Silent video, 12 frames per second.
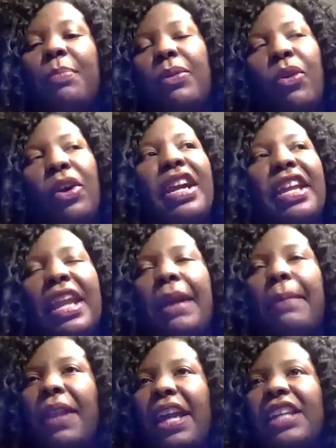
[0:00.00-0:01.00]
but we're in
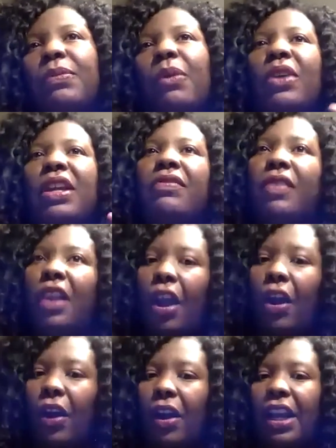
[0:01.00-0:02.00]
that place where we've
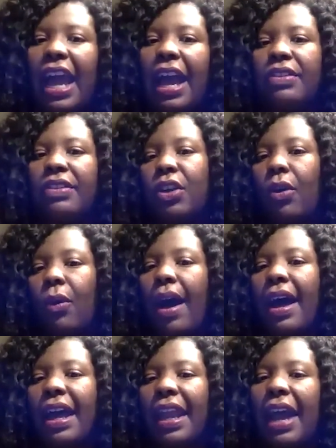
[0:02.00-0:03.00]
learned how to
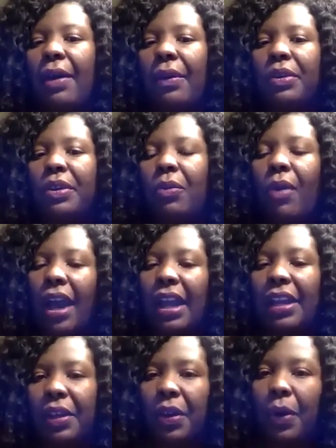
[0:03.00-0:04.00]
quiet out the
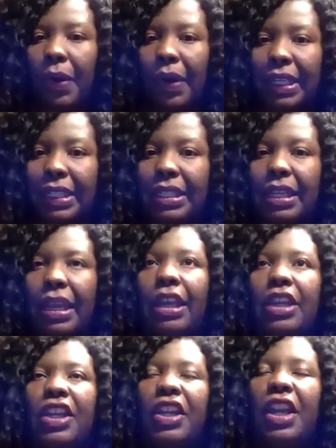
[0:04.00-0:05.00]
white noise.
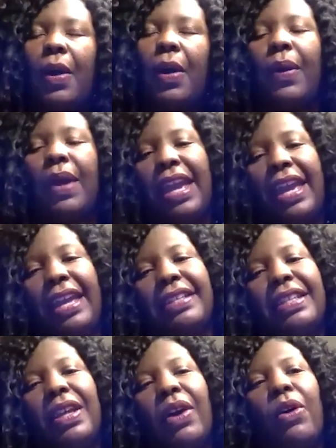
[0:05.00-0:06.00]
Yeah. You know, and
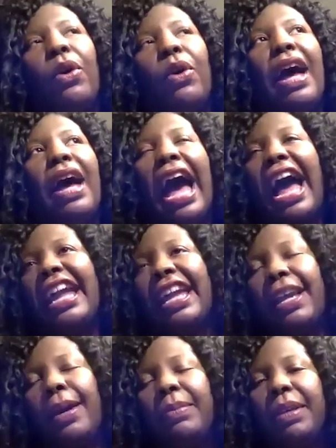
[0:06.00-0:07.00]
yes. so I
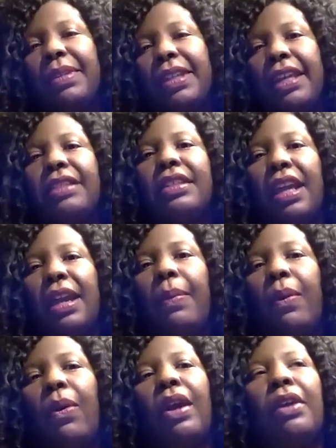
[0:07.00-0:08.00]
help them get to that
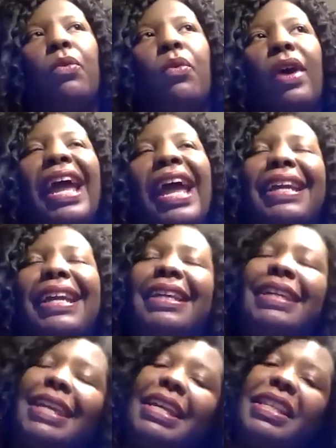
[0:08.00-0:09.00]
point. When I can
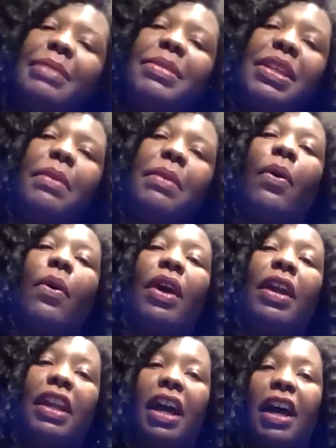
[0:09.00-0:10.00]
get them to the
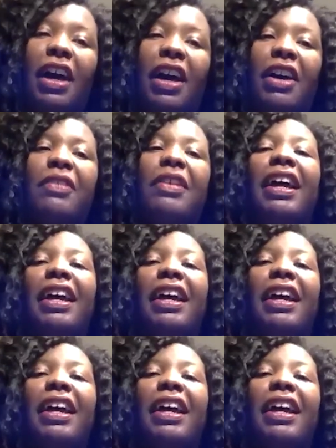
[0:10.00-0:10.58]
point of